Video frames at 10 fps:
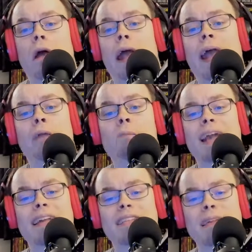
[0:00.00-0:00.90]
and
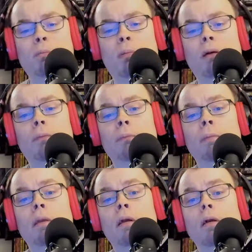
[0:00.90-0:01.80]
make it
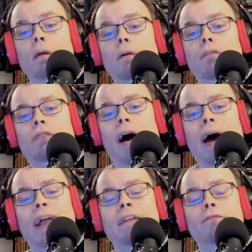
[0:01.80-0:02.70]

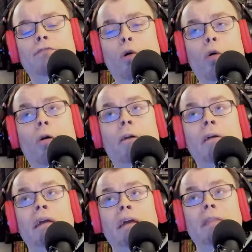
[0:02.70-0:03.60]
simplified for
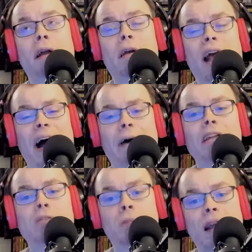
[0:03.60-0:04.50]
the crowd,
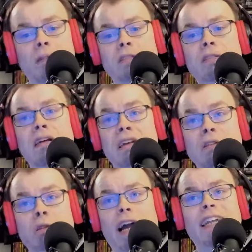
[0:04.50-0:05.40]
is what I was
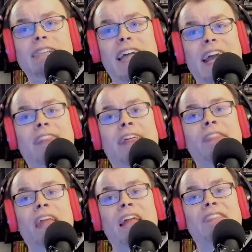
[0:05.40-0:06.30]
trying to say,
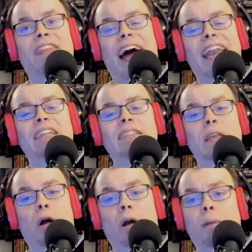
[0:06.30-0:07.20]
that is the
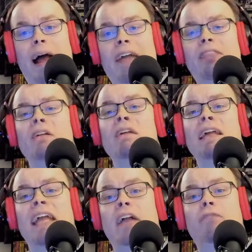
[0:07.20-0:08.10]
dark path.
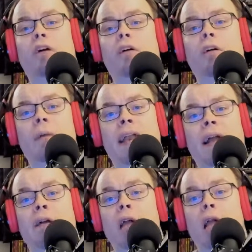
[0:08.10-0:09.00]
If Colt Cabana
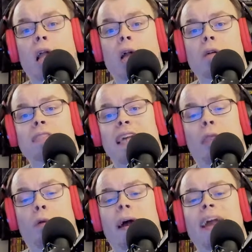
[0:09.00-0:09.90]
goes the
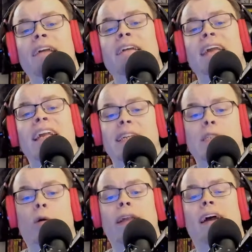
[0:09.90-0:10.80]
other way, he's
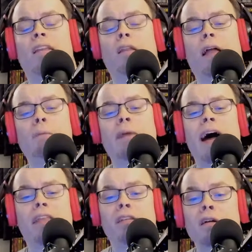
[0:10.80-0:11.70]
going down the light
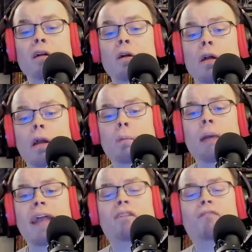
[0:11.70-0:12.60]
path.
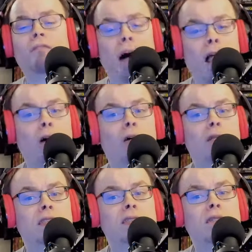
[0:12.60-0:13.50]
Cabana
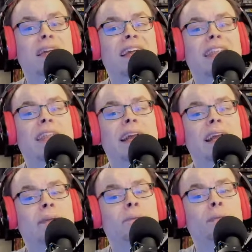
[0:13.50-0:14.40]
follows
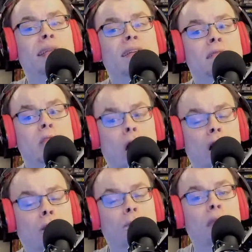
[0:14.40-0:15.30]
the dark